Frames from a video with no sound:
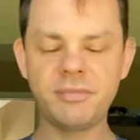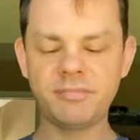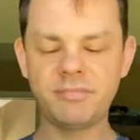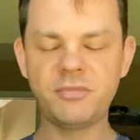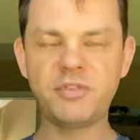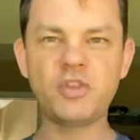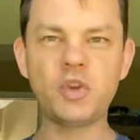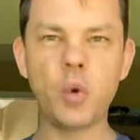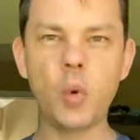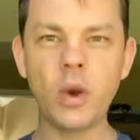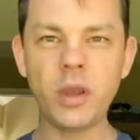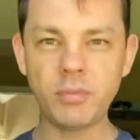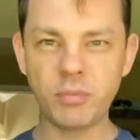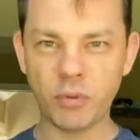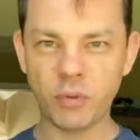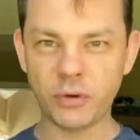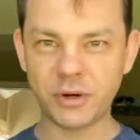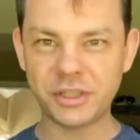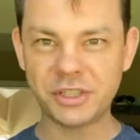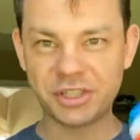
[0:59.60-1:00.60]
toy
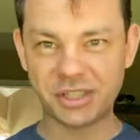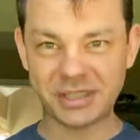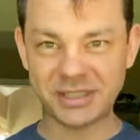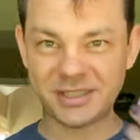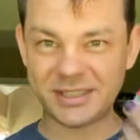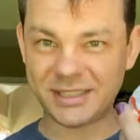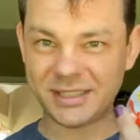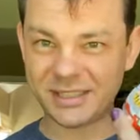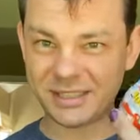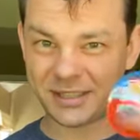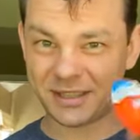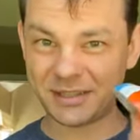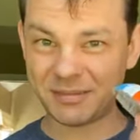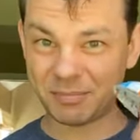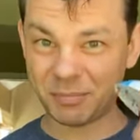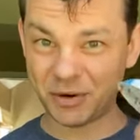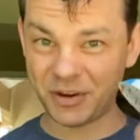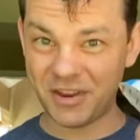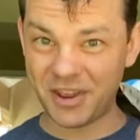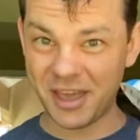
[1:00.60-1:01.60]
portions to
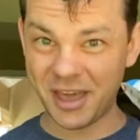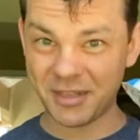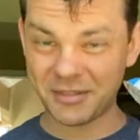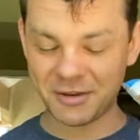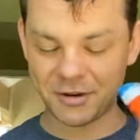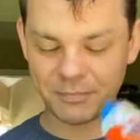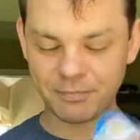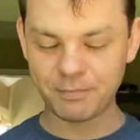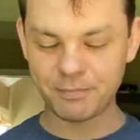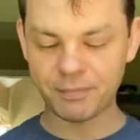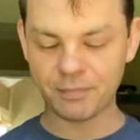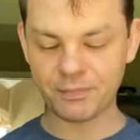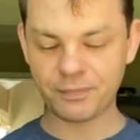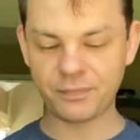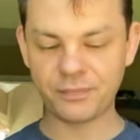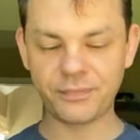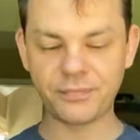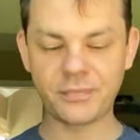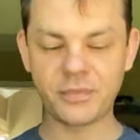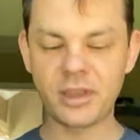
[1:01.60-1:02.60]
put together.
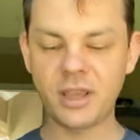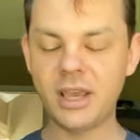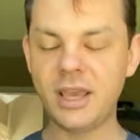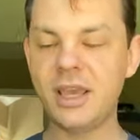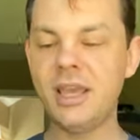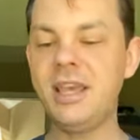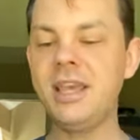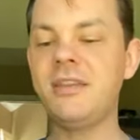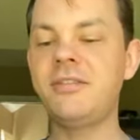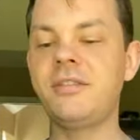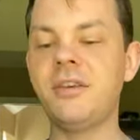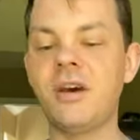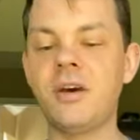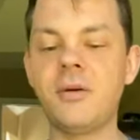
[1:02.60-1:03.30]
So